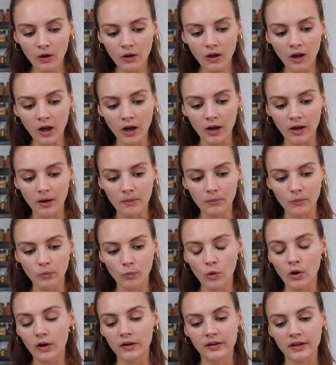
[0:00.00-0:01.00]

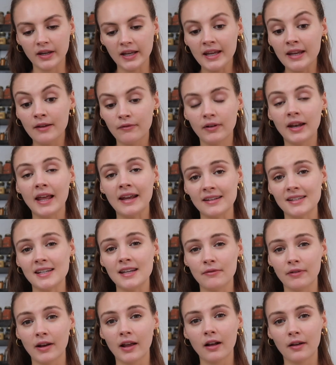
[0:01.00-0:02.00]
one late
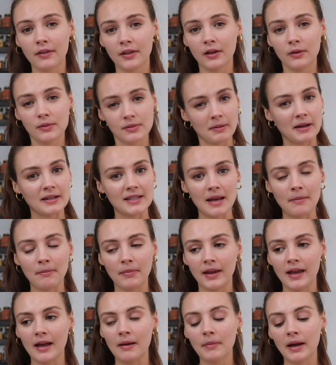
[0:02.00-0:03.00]
evening, I think it was about 10
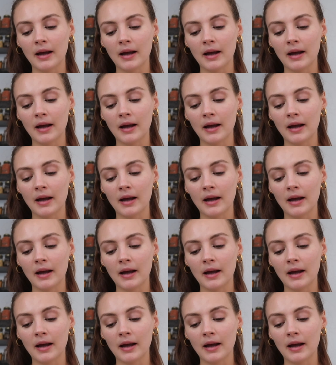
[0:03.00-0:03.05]
p.m,